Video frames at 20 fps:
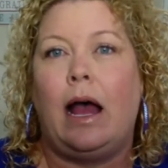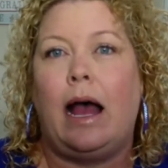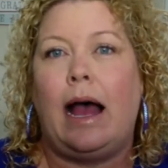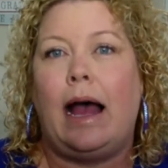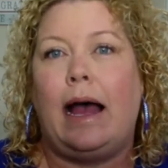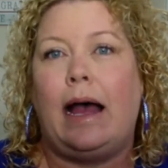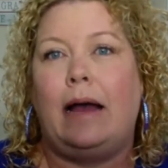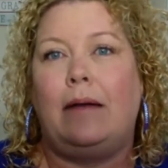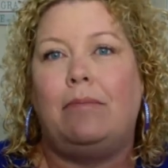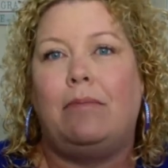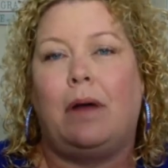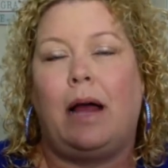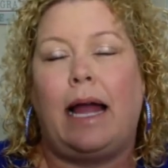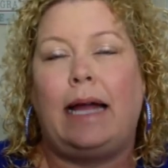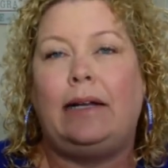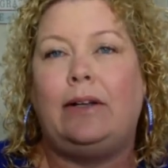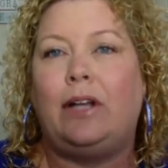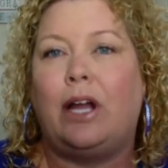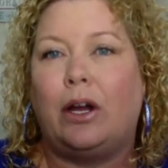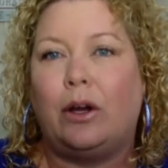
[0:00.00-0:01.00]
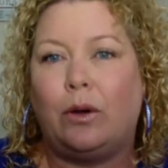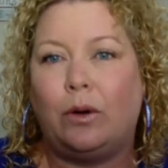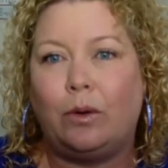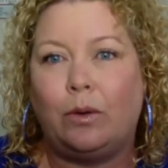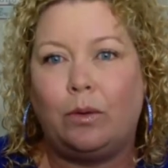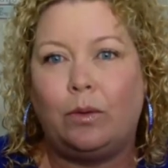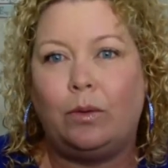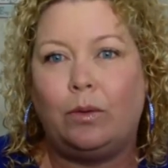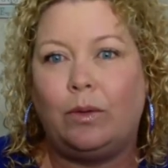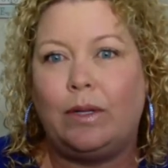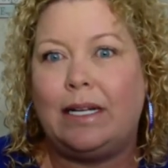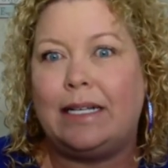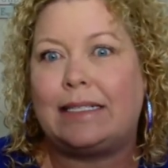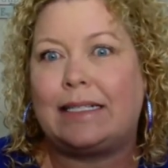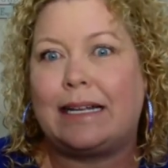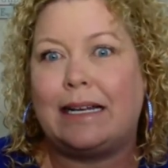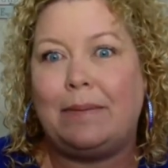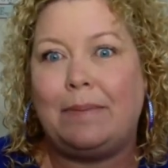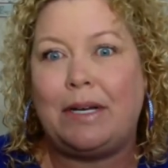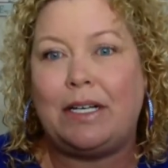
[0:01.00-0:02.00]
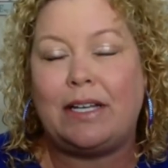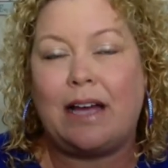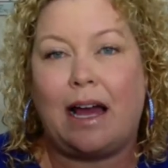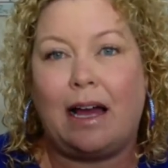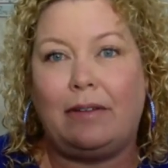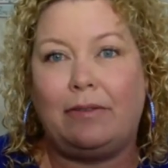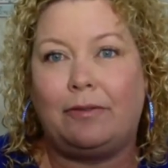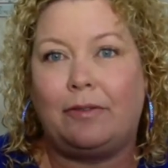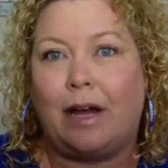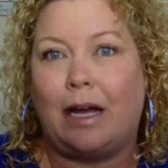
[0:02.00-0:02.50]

I know that it's going to be tough.